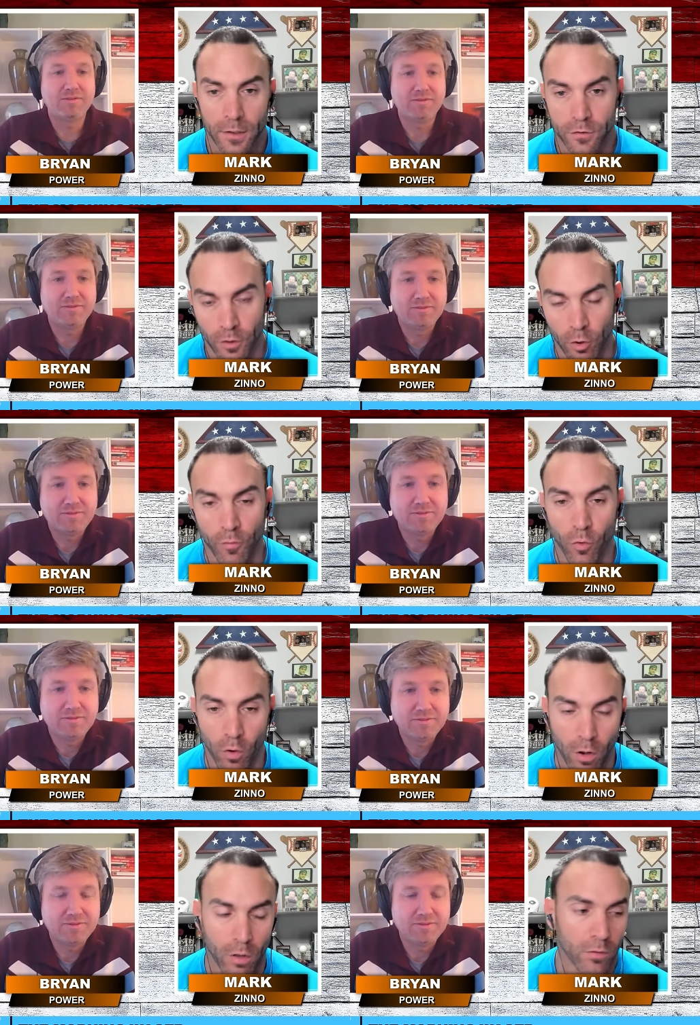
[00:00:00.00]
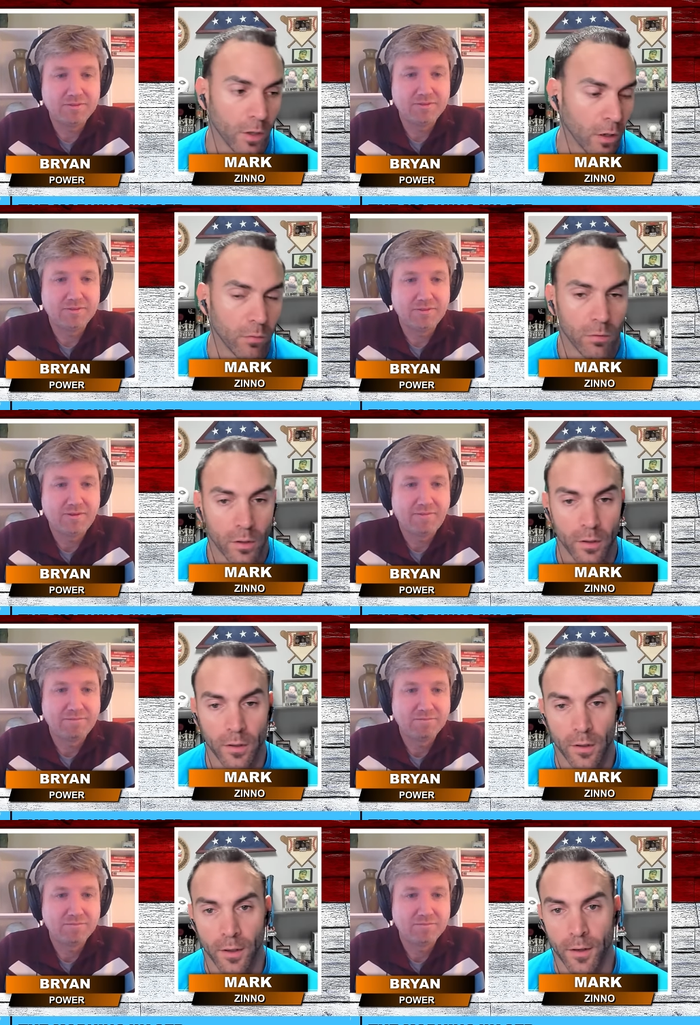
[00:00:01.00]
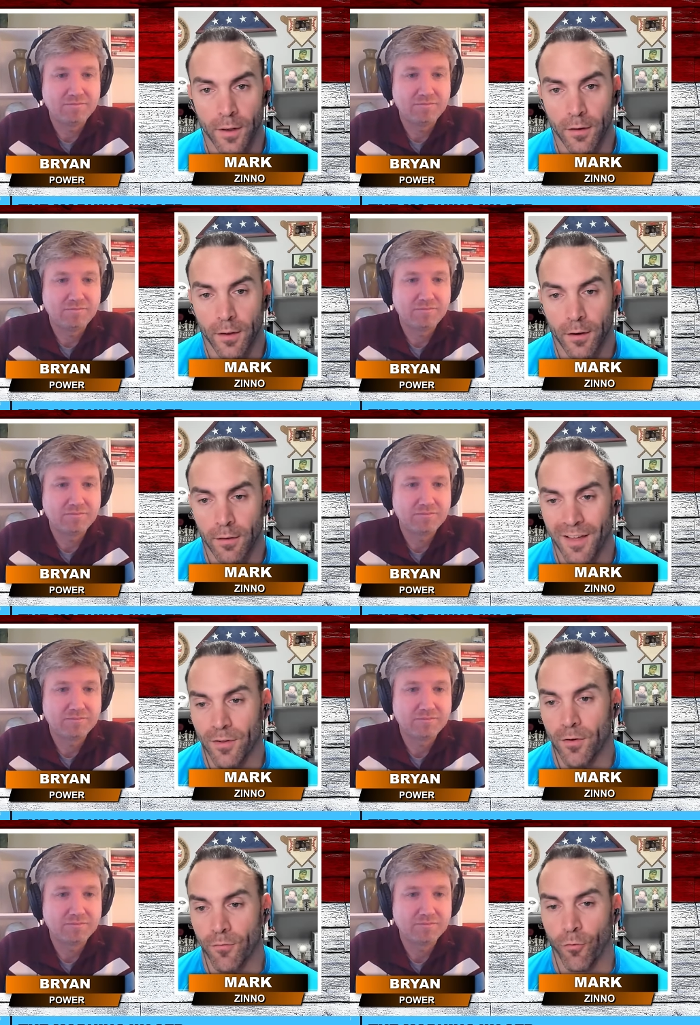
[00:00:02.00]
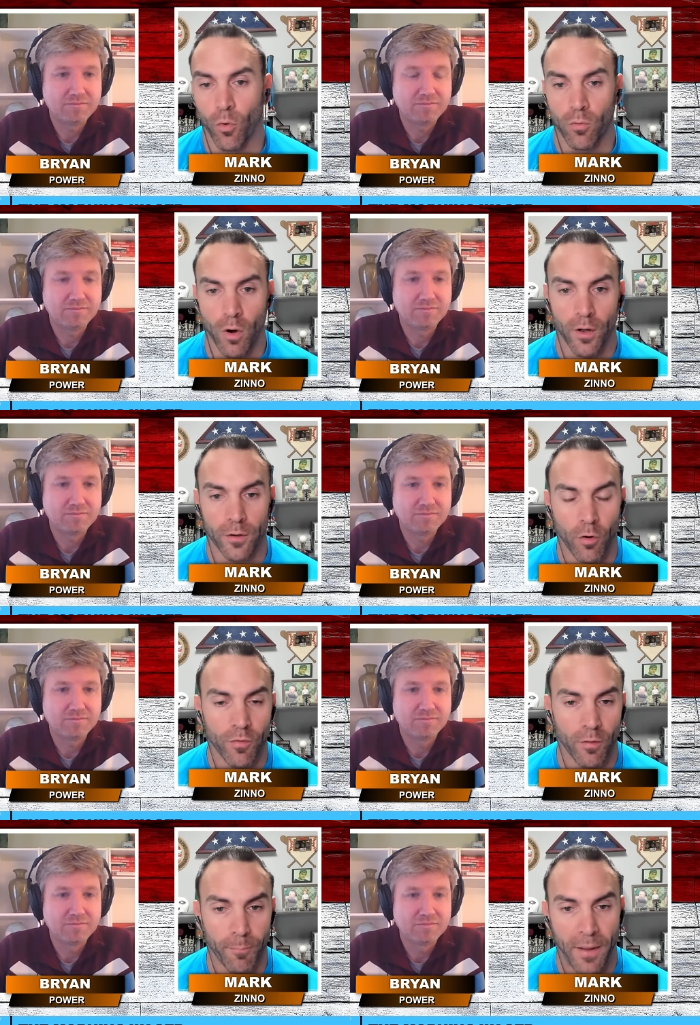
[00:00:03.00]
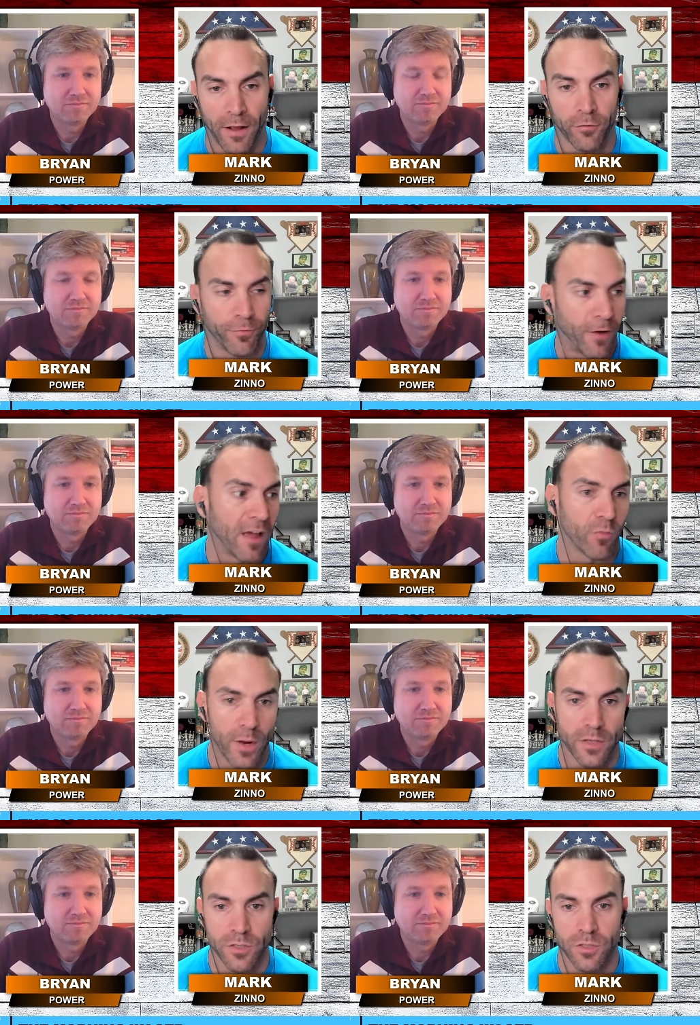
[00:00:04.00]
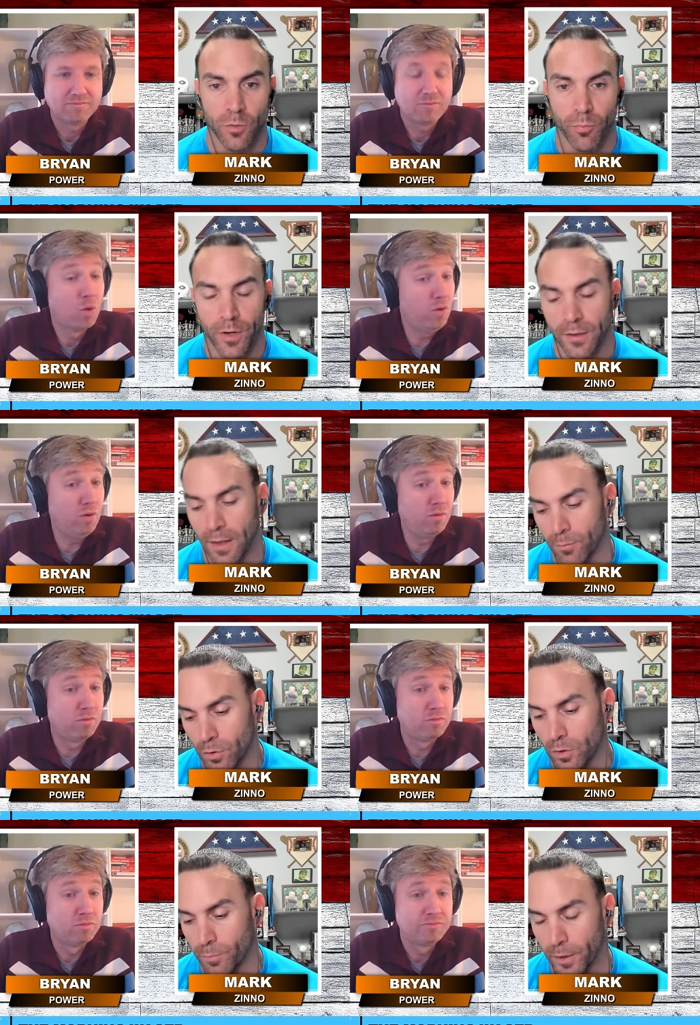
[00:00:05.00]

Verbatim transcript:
Speaker 1: Still, overall, you know, uh, an, an eleven and four run over the past five weeks is still pretty damn Ooh. good.